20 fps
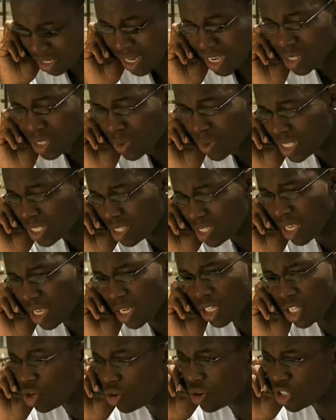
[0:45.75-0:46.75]
That's why you saying
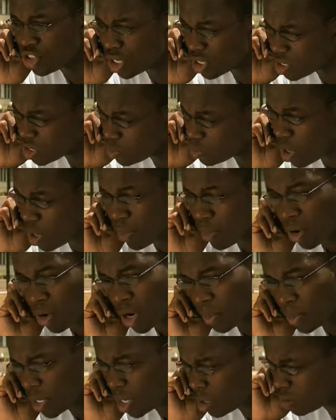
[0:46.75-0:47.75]
she going and trying to spoil my
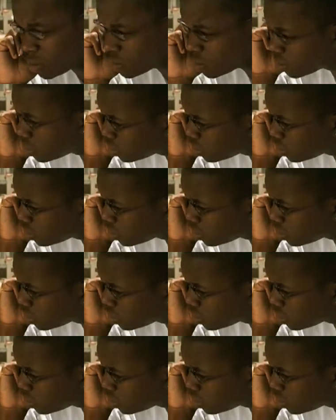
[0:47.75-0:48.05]
rap, yo.